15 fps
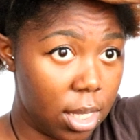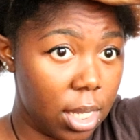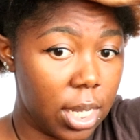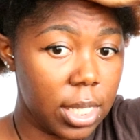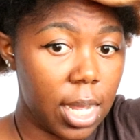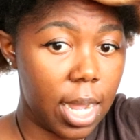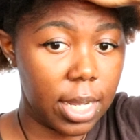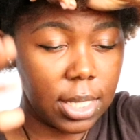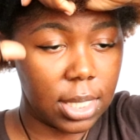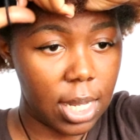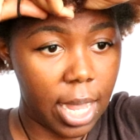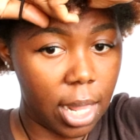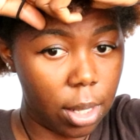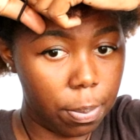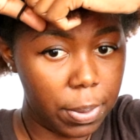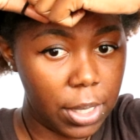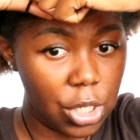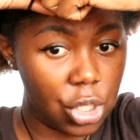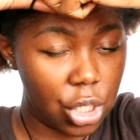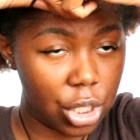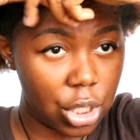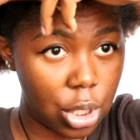it has
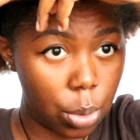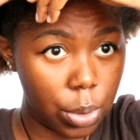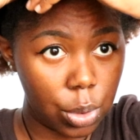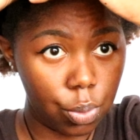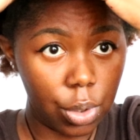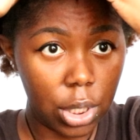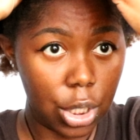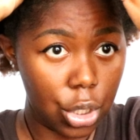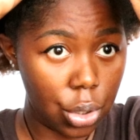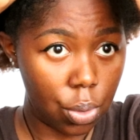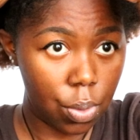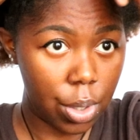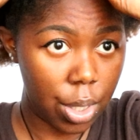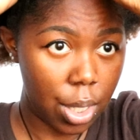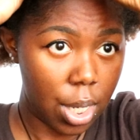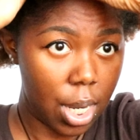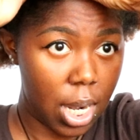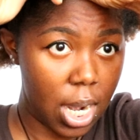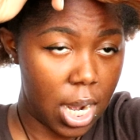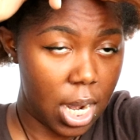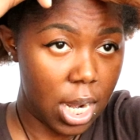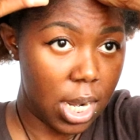alopecia, so it's really short
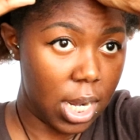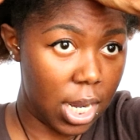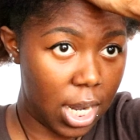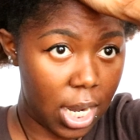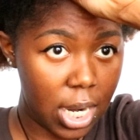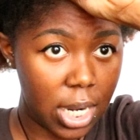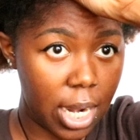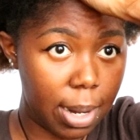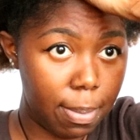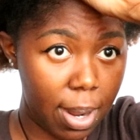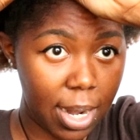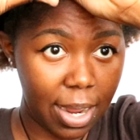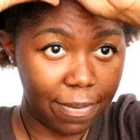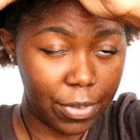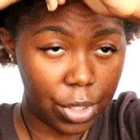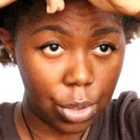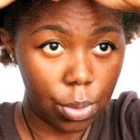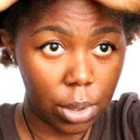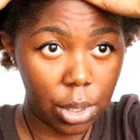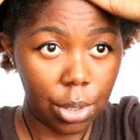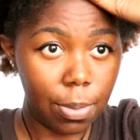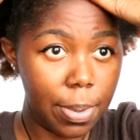and I might have to do
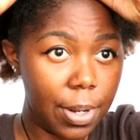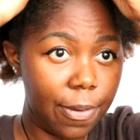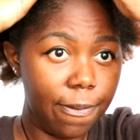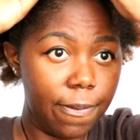a little bit of